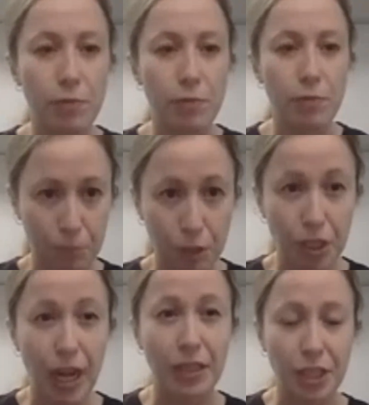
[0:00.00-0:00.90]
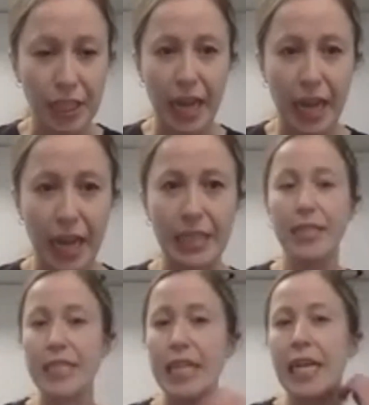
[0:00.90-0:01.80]
movements and more challenging
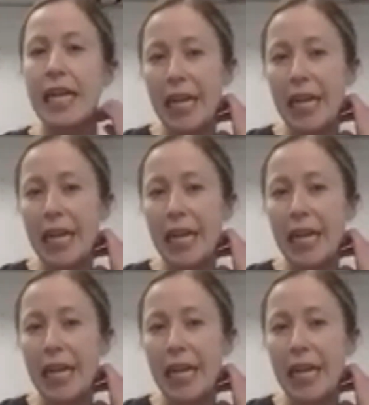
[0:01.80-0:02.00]
activities.